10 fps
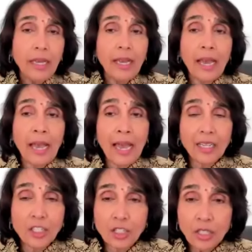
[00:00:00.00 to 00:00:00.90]

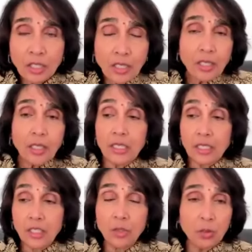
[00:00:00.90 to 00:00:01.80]
Action
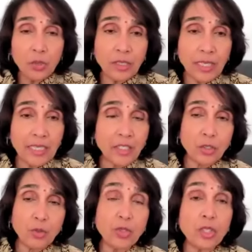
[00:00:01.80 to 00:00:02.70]
is the word that is
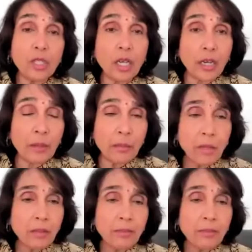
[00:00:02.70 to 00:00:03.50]
used, karma.